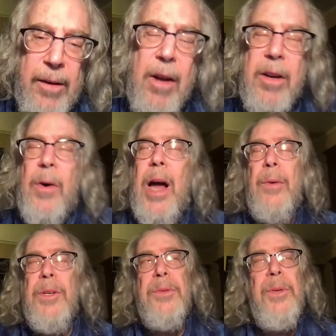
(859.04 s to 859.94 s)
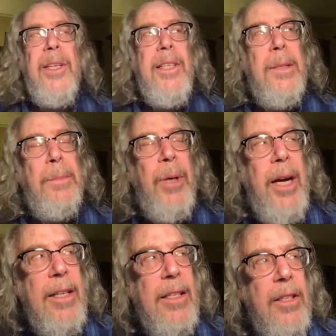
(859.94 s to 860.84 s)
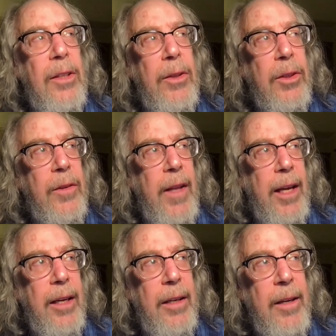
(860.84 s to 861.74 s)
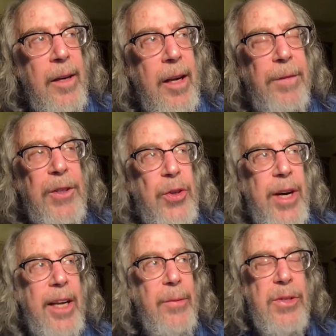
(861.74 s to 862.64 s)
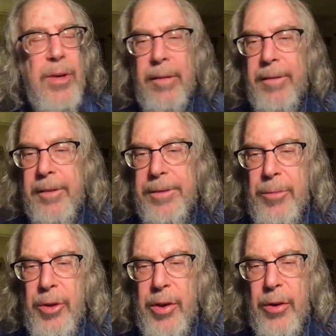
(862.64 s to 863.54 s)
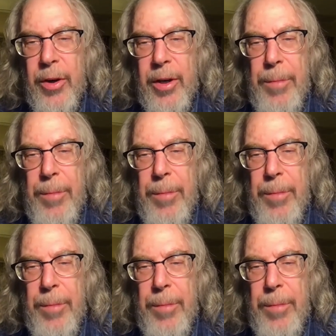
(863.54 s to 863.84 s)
No, I was really surprised to learn that if a train was traveling from New York,